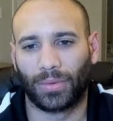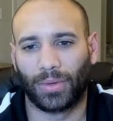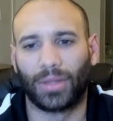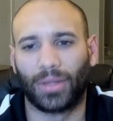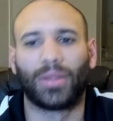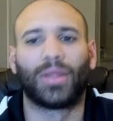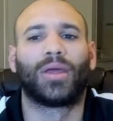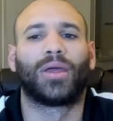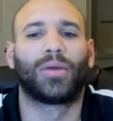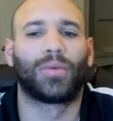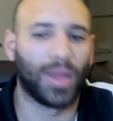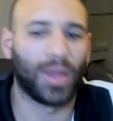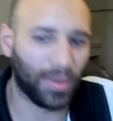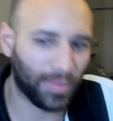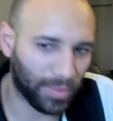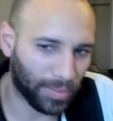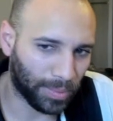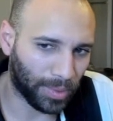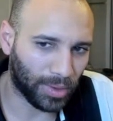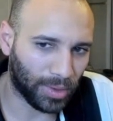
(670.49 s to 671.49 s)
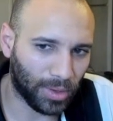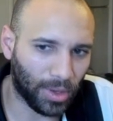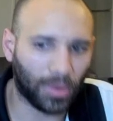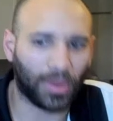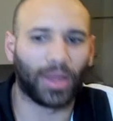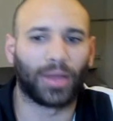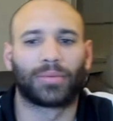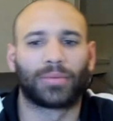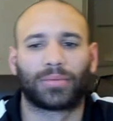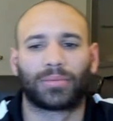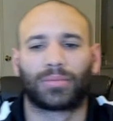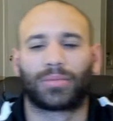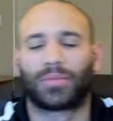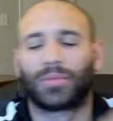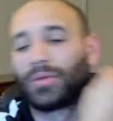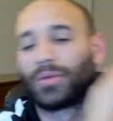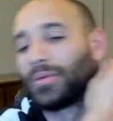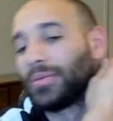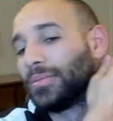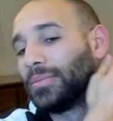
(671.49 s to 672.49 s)
And then we have the pawn. Okay.
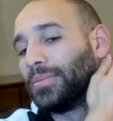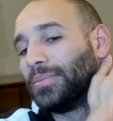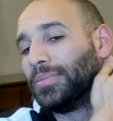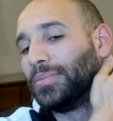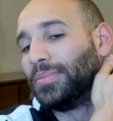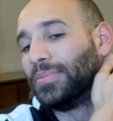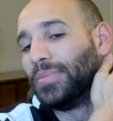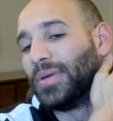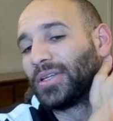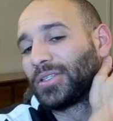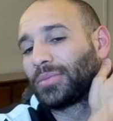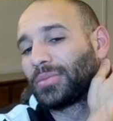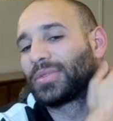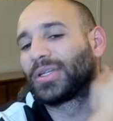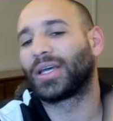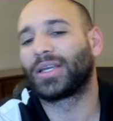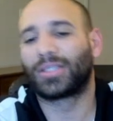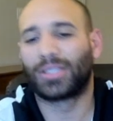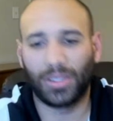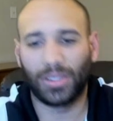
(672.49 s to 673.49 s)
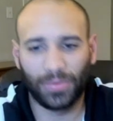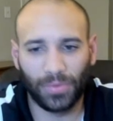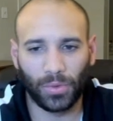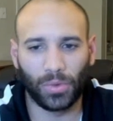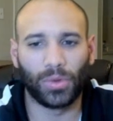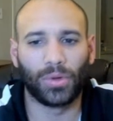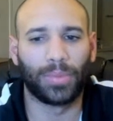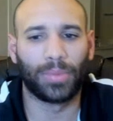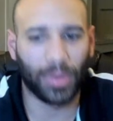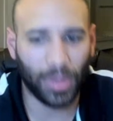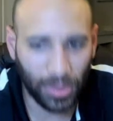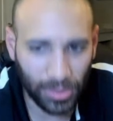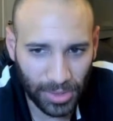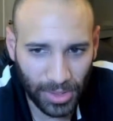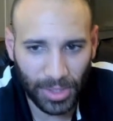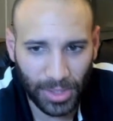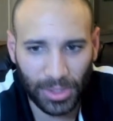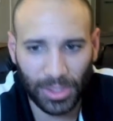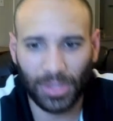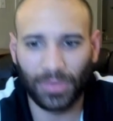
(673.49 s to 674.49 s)
Bishop takes e4. Pawn
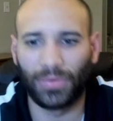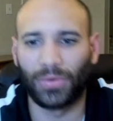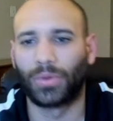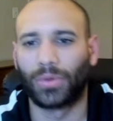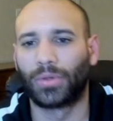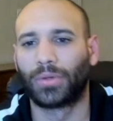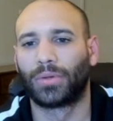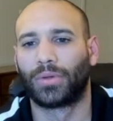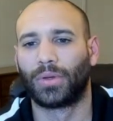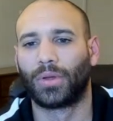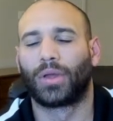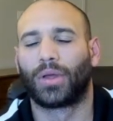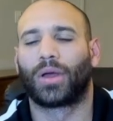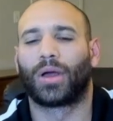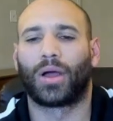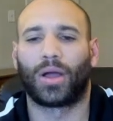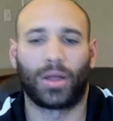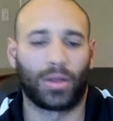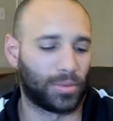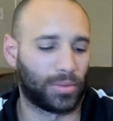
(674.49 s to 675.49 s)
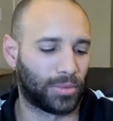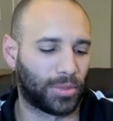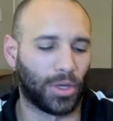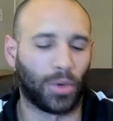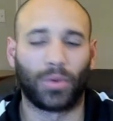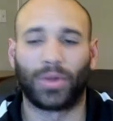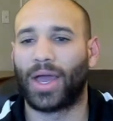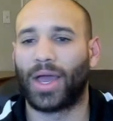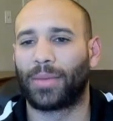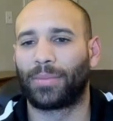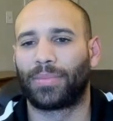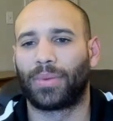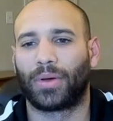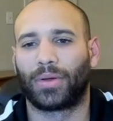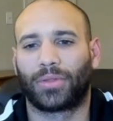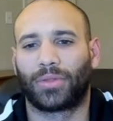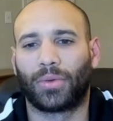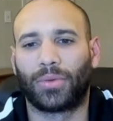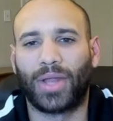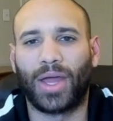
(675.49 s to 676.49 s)
takes e4. All right. Throwing that
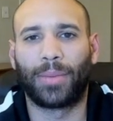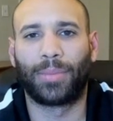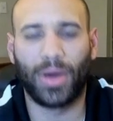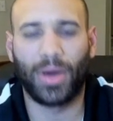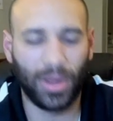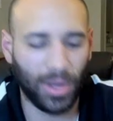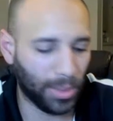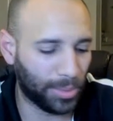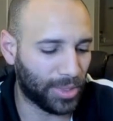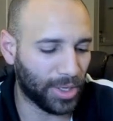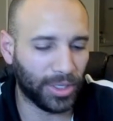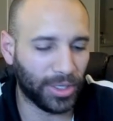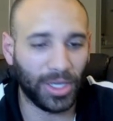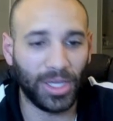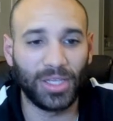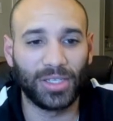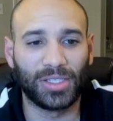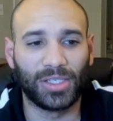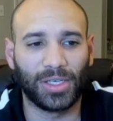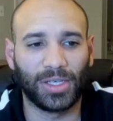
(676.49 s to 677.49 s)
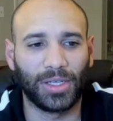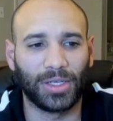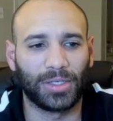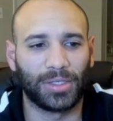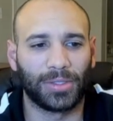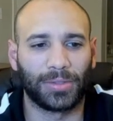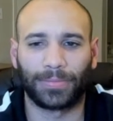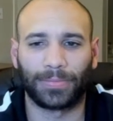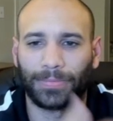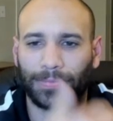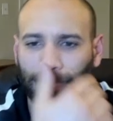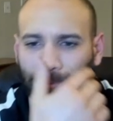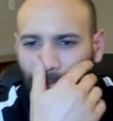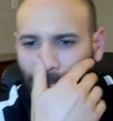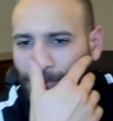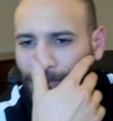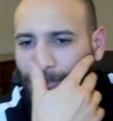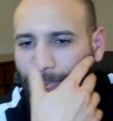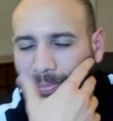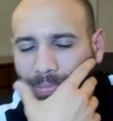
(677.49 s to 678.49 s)
pawn up there to e6.
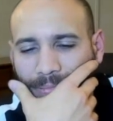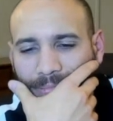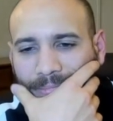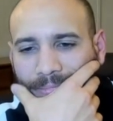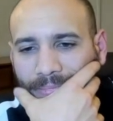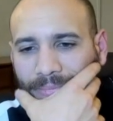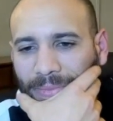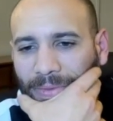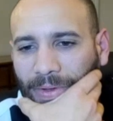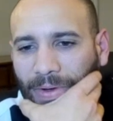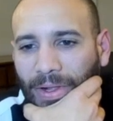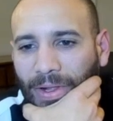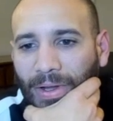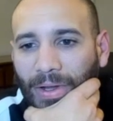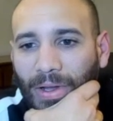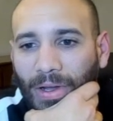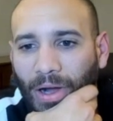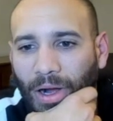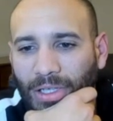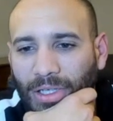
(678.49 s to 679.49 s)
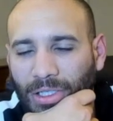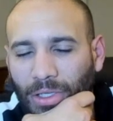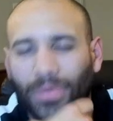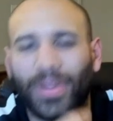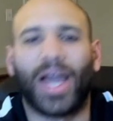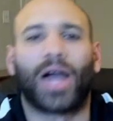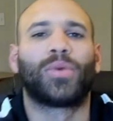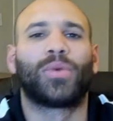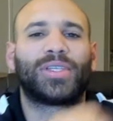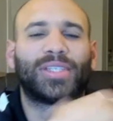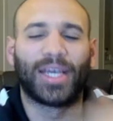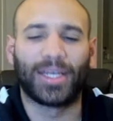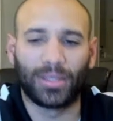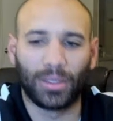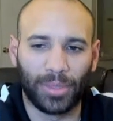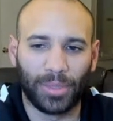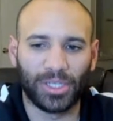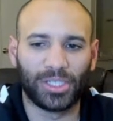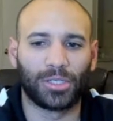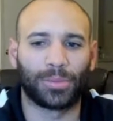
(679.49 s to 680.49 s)
All right. So now we take the
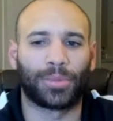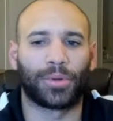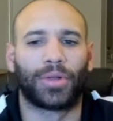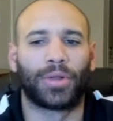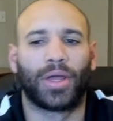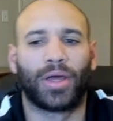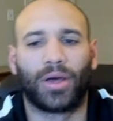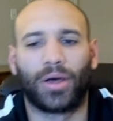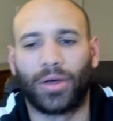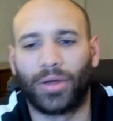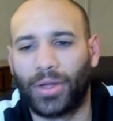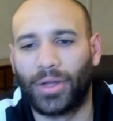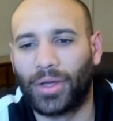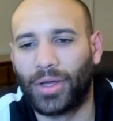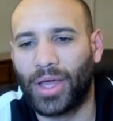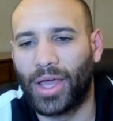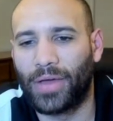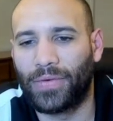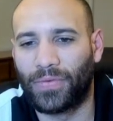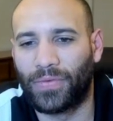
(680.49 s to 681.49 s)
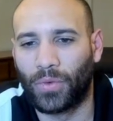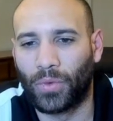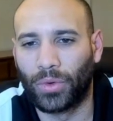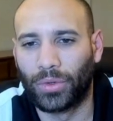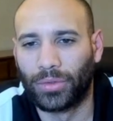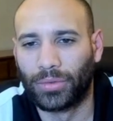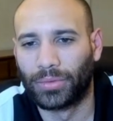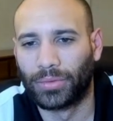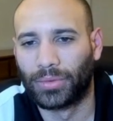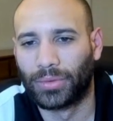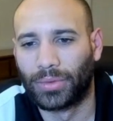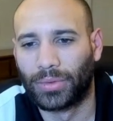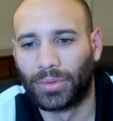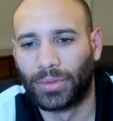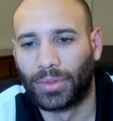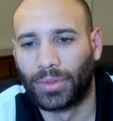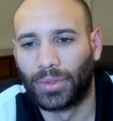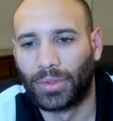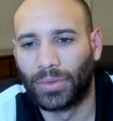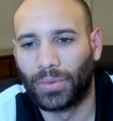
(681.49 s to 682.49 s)
bishop on f4
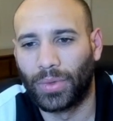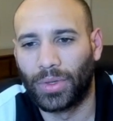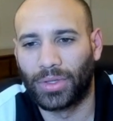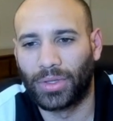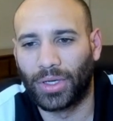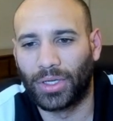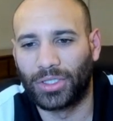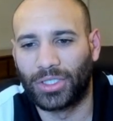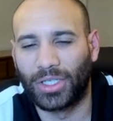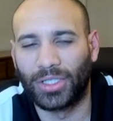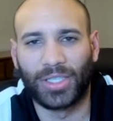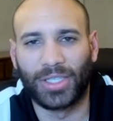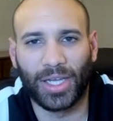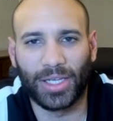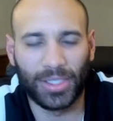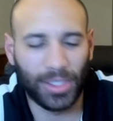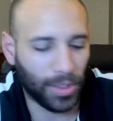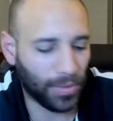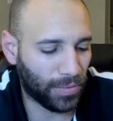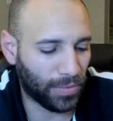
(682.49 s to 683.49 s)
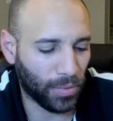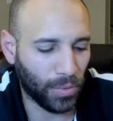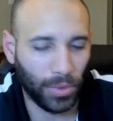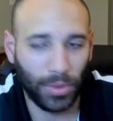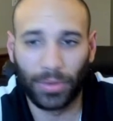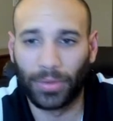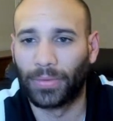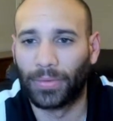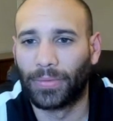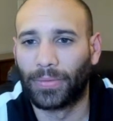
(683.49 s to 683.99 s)
with g takes f4.